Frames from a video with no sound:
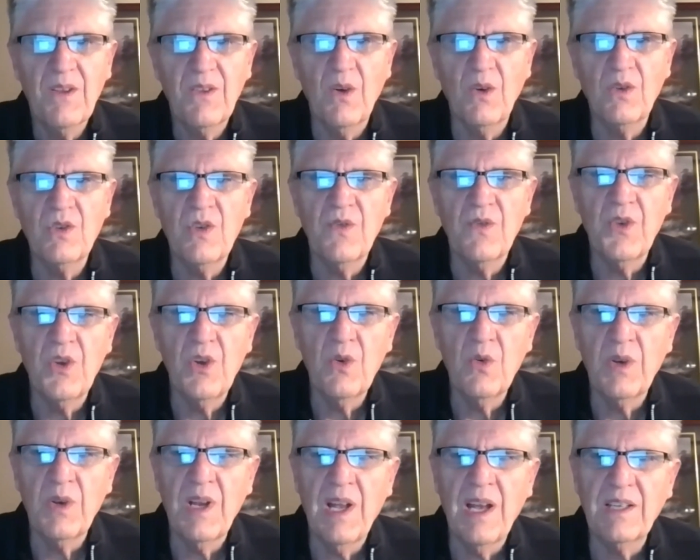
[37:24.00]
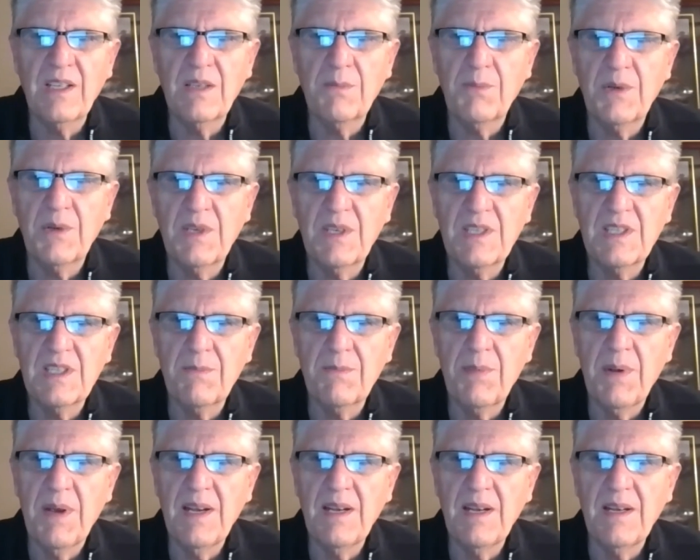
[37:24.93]
Those of you who would like to
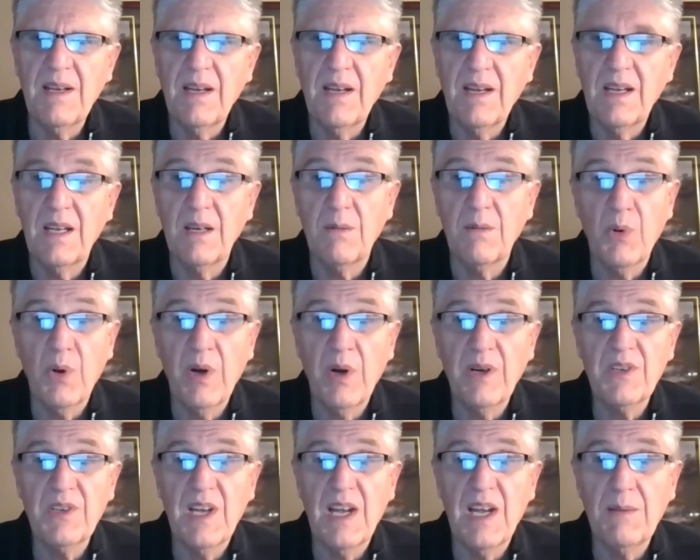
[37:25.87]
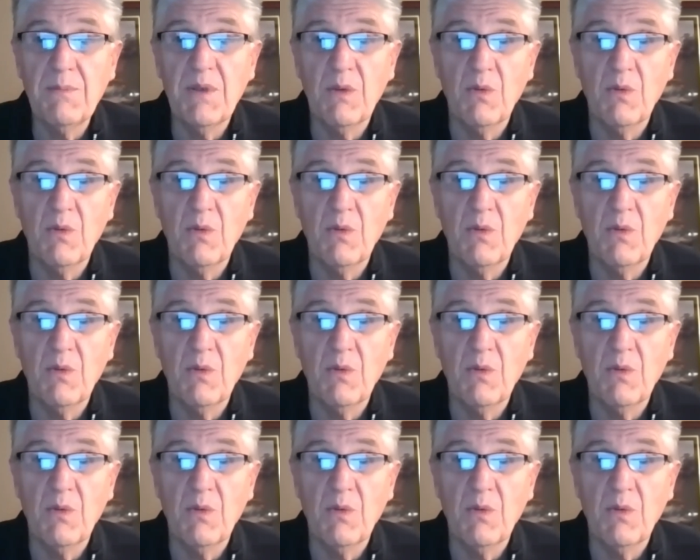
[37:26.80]
participate in prayer time,